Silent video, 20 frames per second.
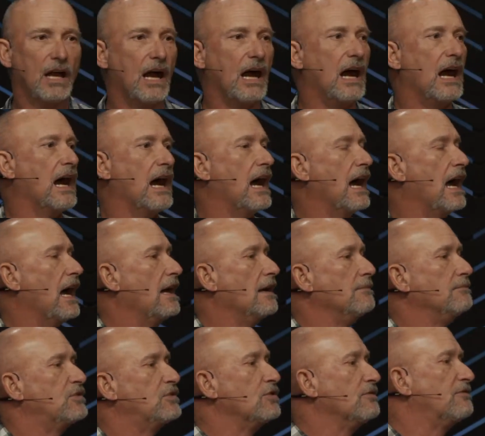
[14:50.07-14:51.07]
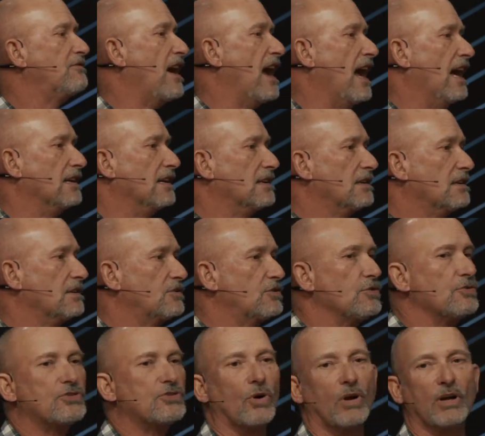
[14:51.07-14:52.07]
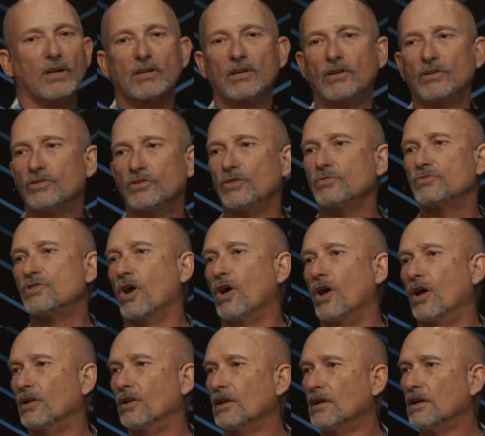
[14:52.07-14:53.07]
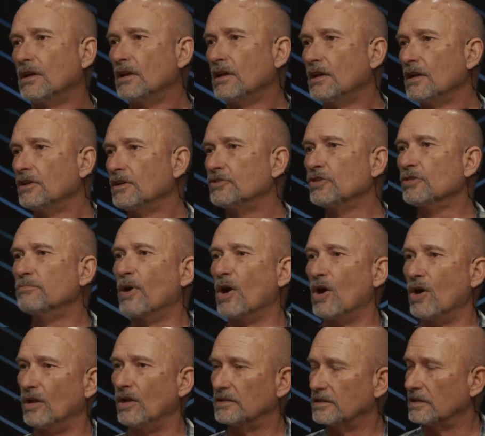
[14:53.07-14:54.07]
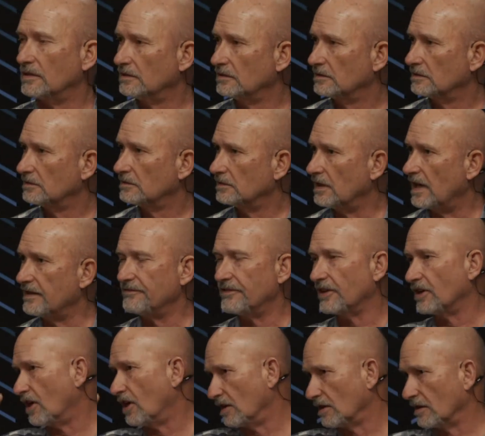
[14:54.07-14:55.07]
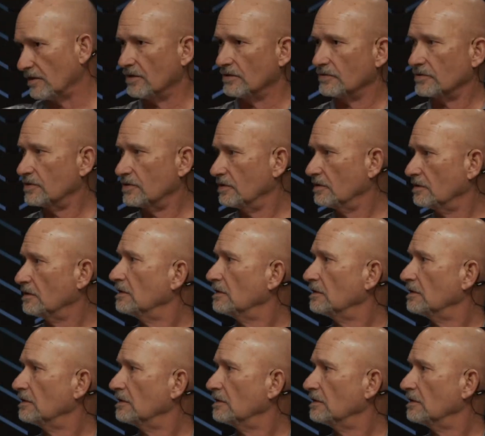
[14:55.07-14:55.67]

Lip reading: I'm too fat, too short, too tall, too bald. I fit all of those.